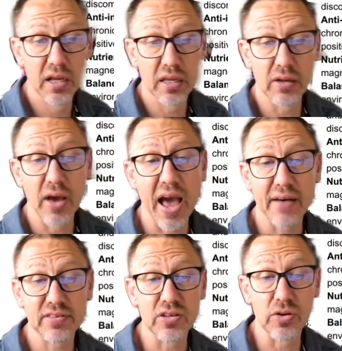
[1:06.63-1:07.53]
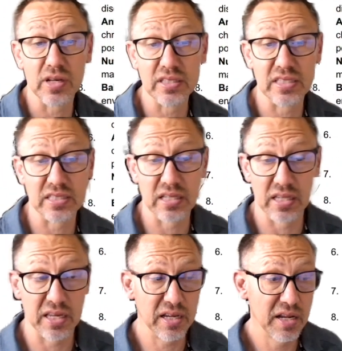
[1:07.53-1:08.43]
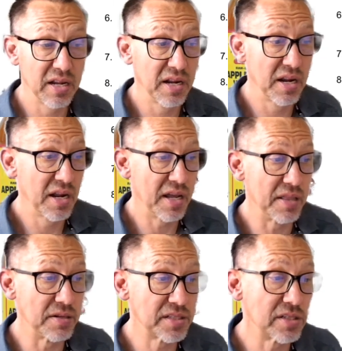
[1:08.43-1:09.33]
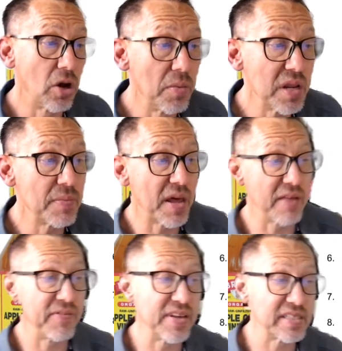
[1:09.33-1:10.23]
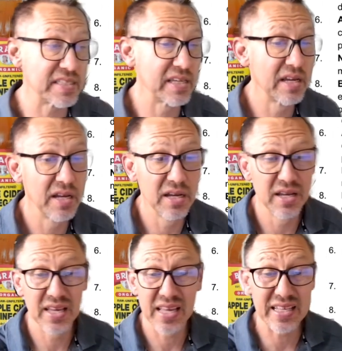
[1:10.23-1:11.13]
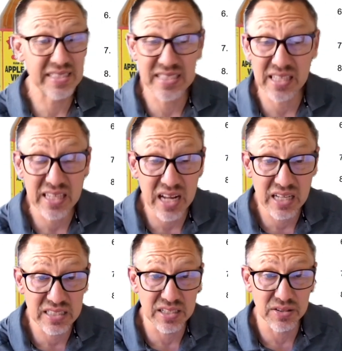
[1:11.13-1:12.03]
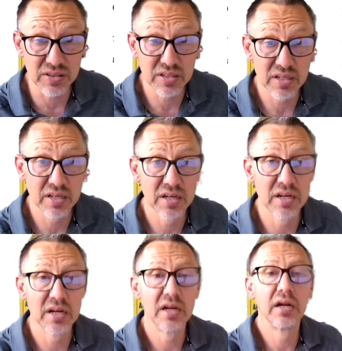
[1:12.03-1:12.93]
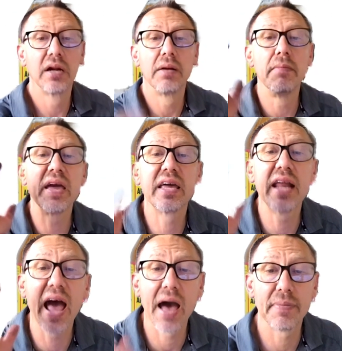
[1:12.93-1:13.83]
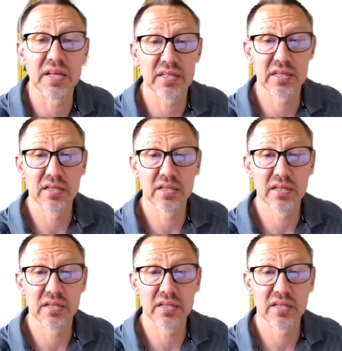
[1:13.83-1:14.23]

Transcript: You have to do it consistently. And there's so many benefits, it's silly not to. Make it a habit.